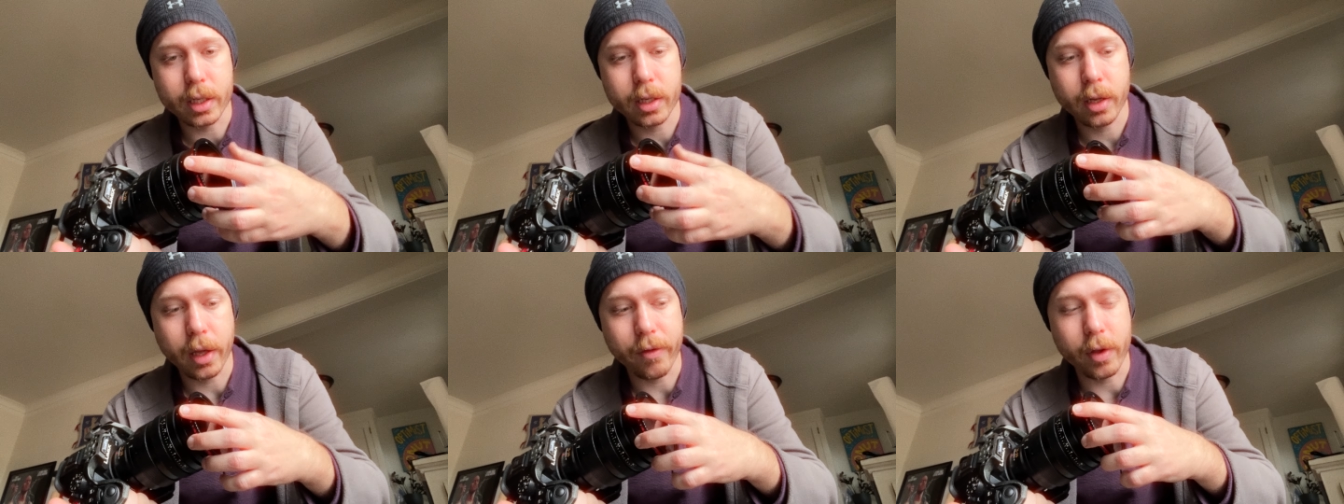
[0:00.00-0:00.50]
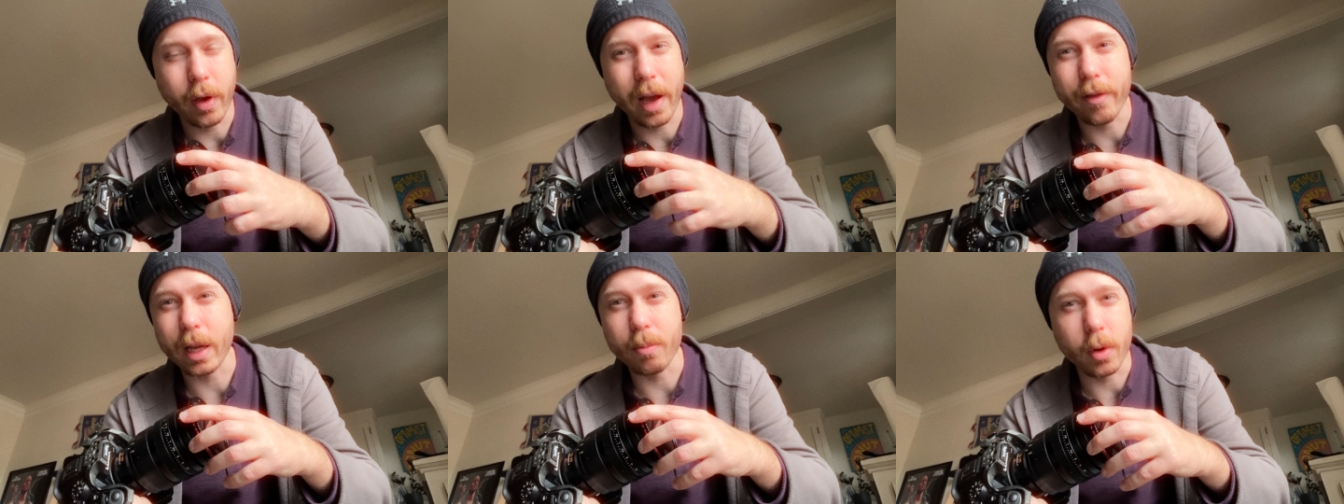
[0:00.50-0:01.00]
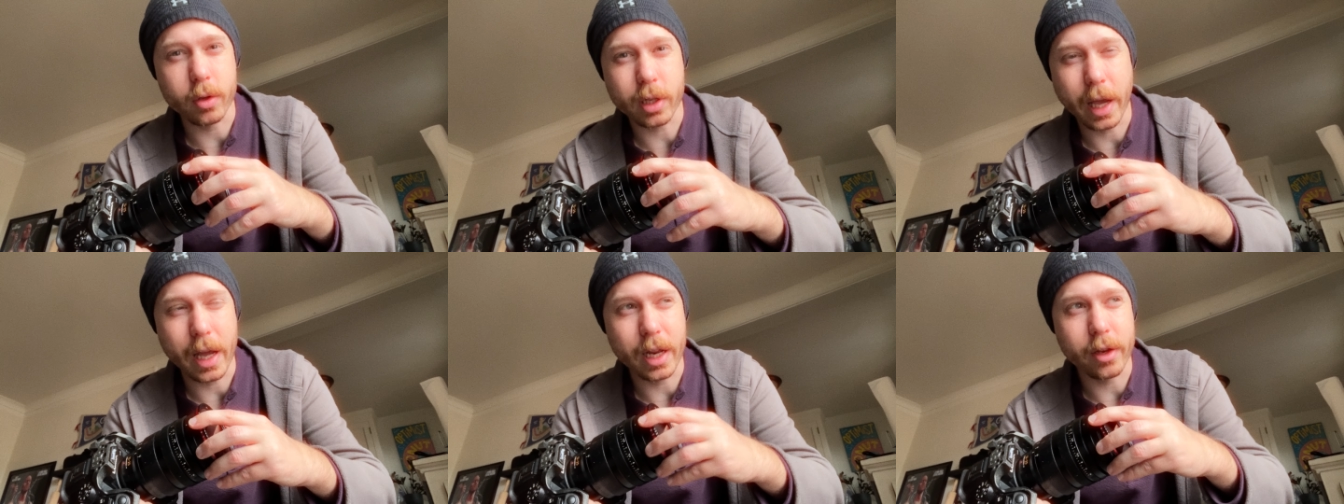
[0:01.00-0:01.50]
and take off the filter,
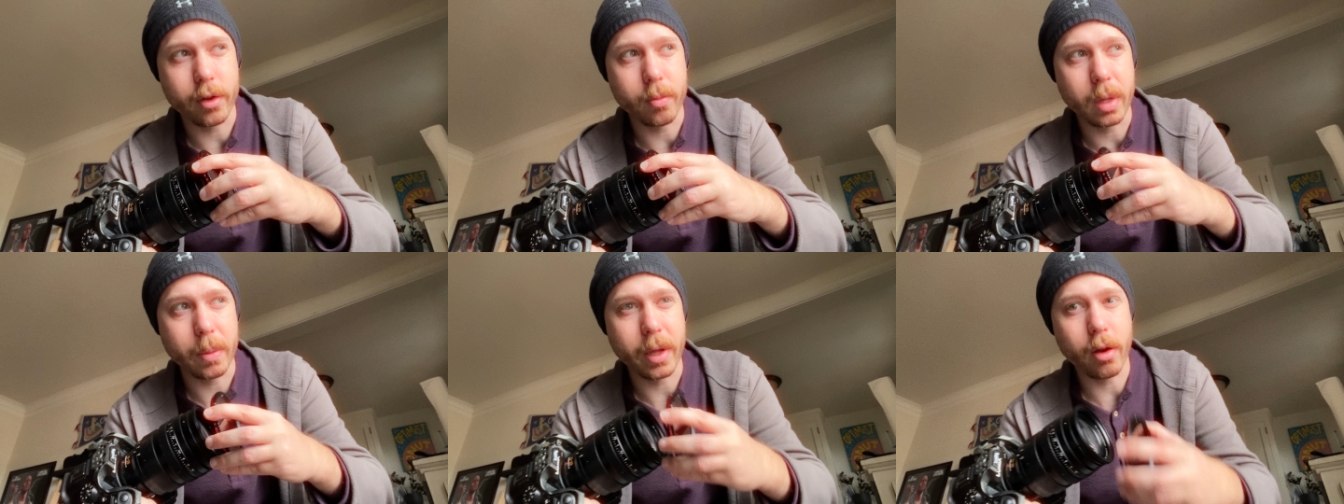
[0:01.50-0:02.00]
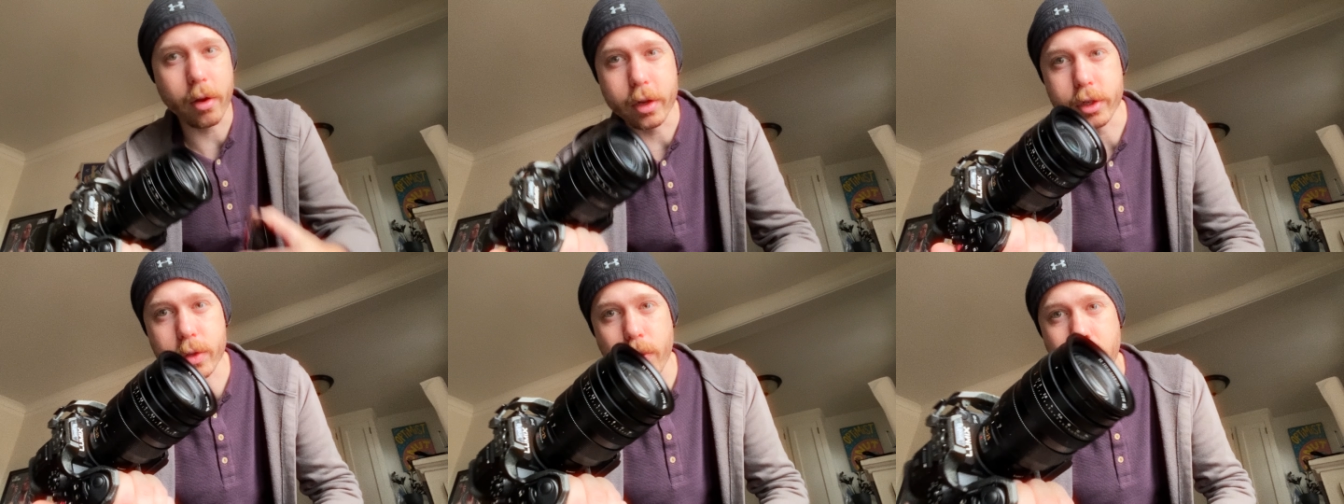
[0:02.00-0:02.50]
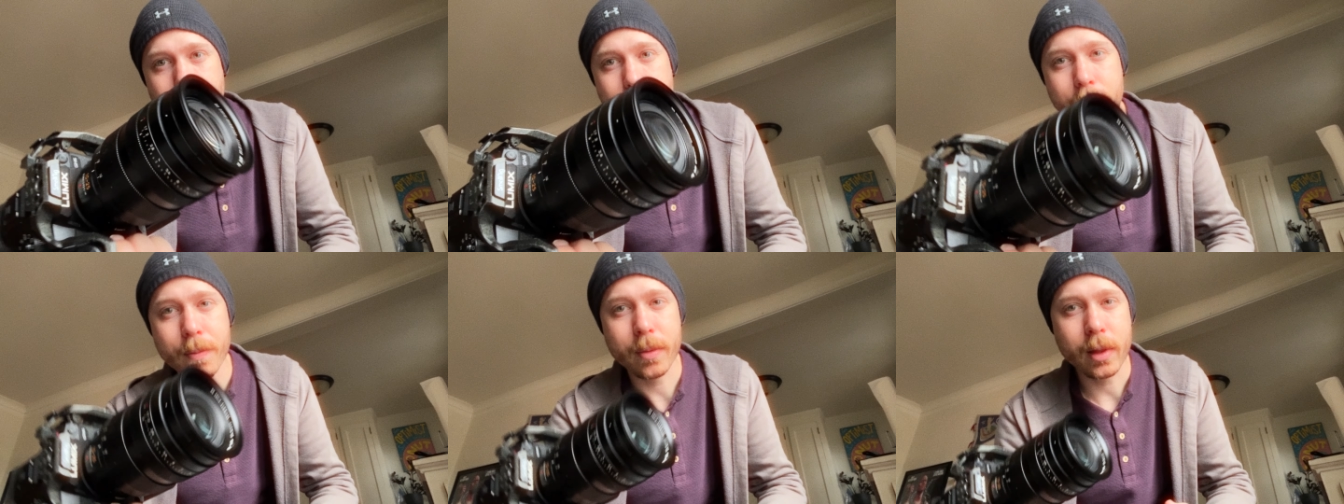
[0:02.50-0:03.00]
and it is so
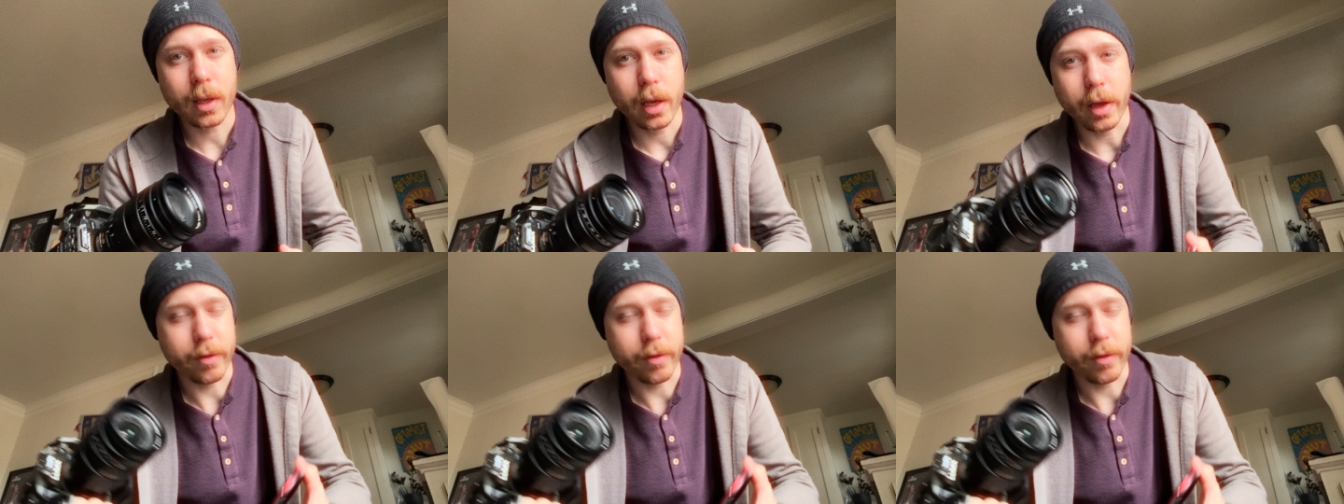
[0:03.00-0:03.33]
much easier.